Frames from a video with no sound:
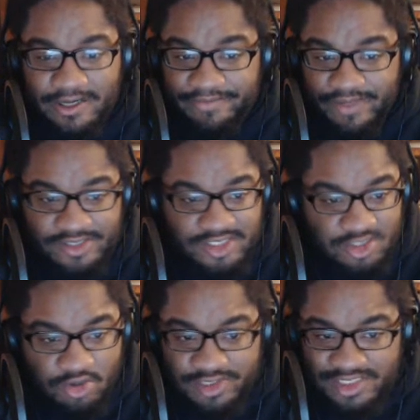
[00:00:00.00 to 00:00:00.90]
They're just
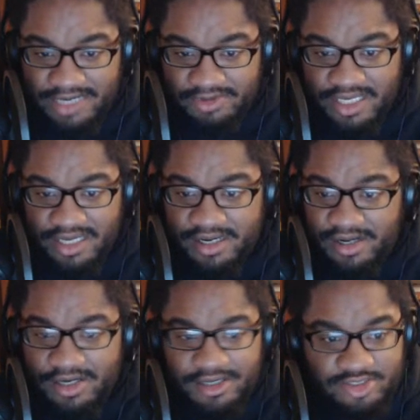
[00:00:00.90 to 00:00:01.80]
soldiers out there
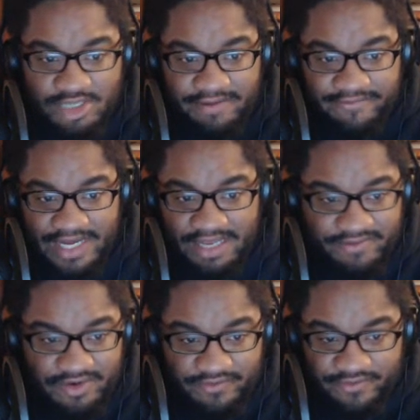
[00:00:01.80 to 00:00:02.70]
trying to fight
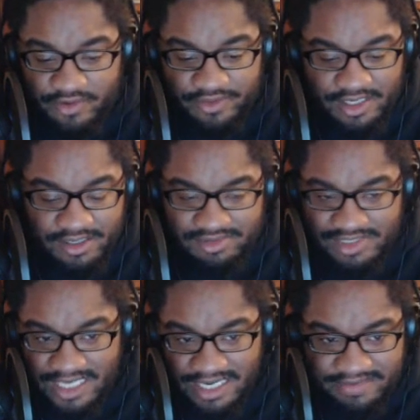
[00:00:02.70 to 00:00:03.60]
for their
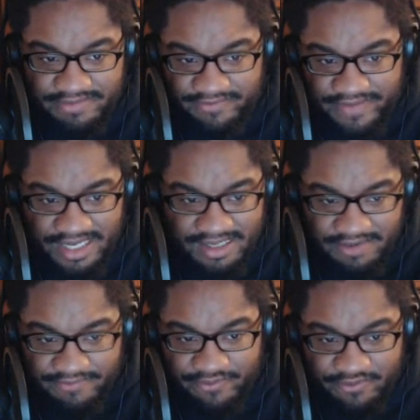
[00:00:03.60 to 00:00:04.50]
side of the fight
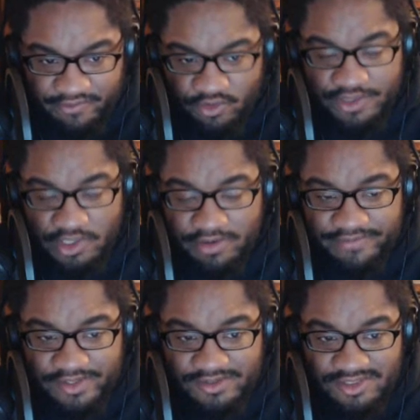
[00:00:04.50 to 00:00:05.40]
for the
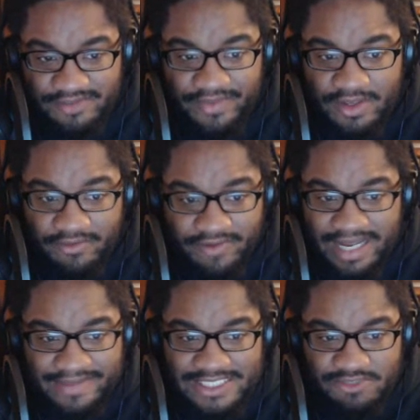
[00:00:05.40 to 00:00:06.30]
universe, right?
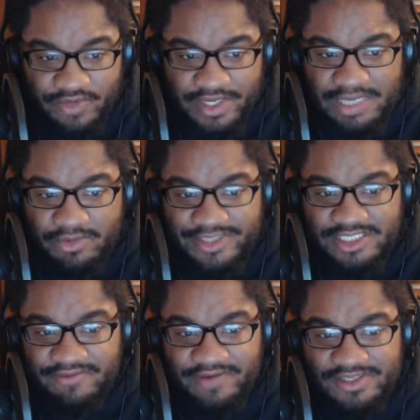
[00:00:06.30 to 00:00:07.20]
And that's really what this
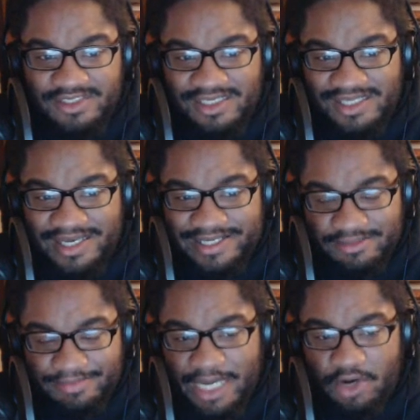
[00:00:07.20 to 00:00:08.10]
diversity thing is
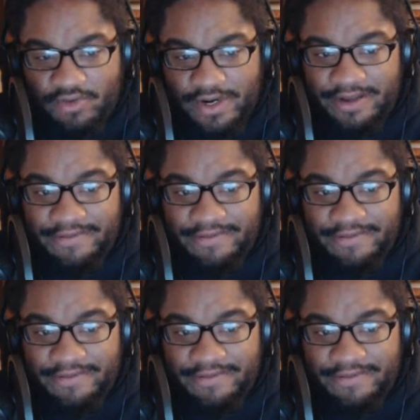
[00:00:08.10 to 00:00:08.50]
about, right?